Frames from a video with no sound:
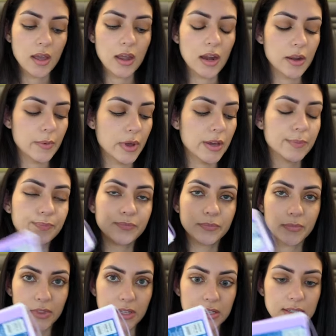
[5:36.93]
Anyway,
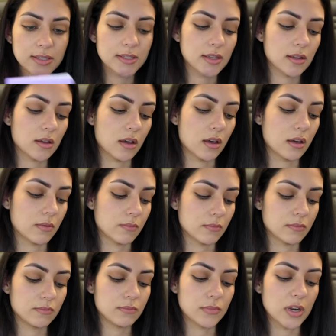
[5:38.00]
this
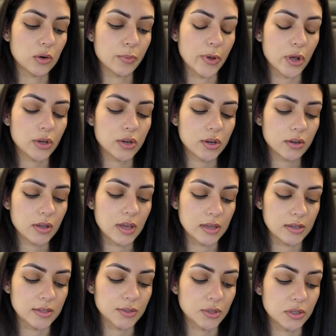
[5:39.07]
little book
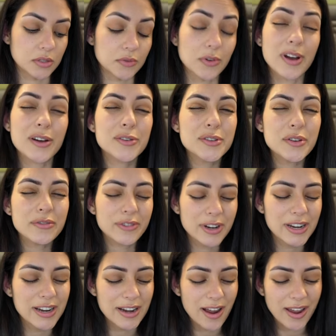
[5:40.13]
is useful. I also
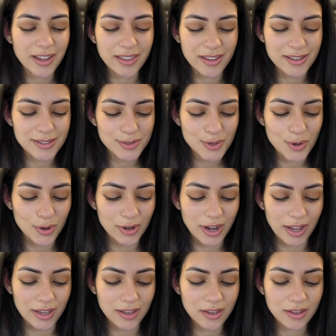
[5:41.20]
really like that it's got
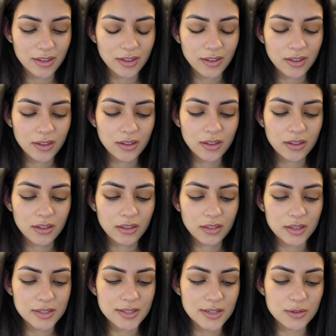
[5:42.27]
like
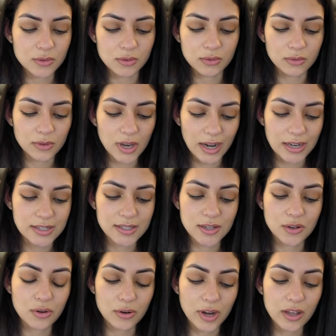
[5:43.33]
this little
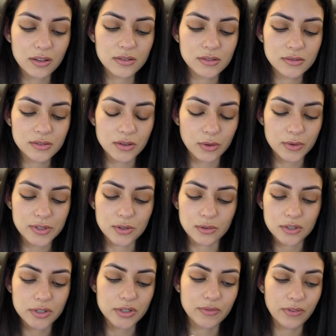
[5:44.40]
elastic on it, so it's
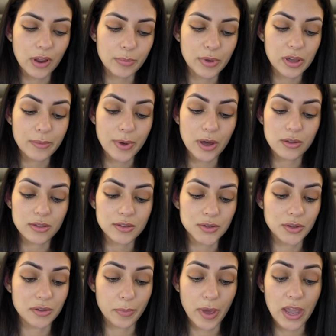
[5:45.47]
not just flapping about and so
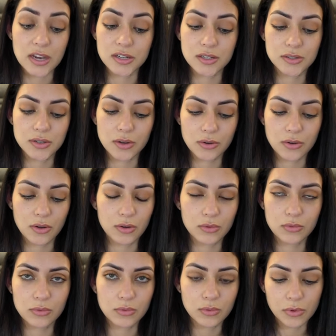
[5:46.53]
the pages don't go
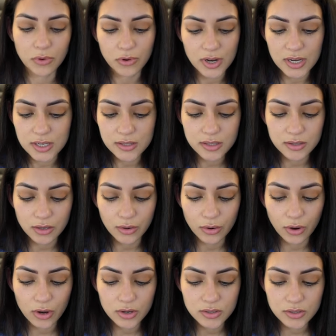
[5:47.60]
all creased and
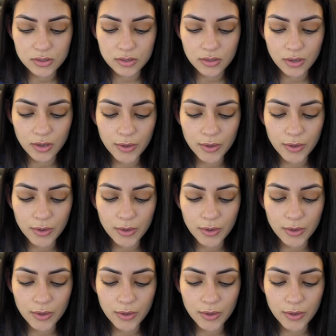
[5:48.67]
gross.